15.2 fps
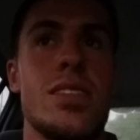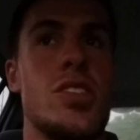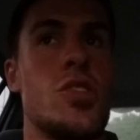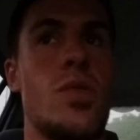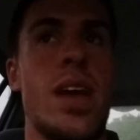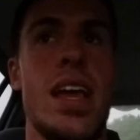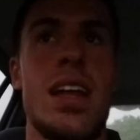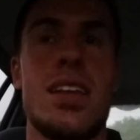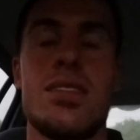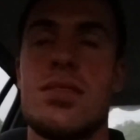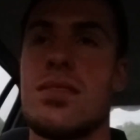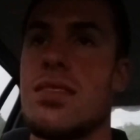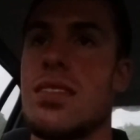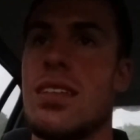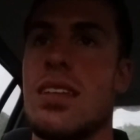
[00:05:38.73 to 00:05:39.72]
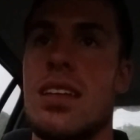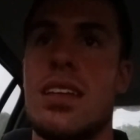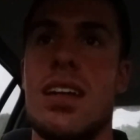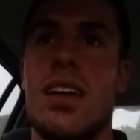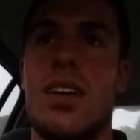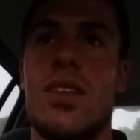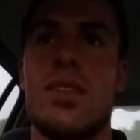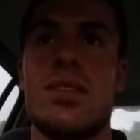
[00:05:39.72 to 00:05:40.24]
The terrain is, you
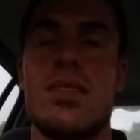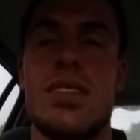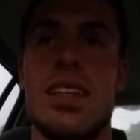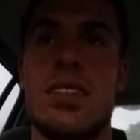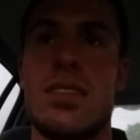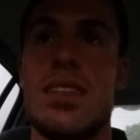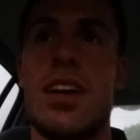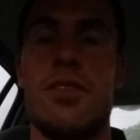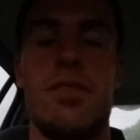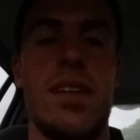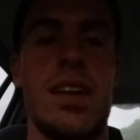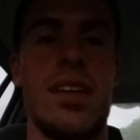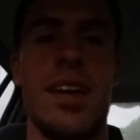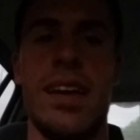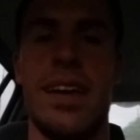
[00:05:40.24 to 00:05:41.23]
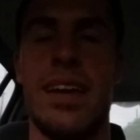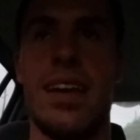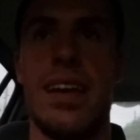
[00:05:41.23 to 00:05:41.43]
know, it's different,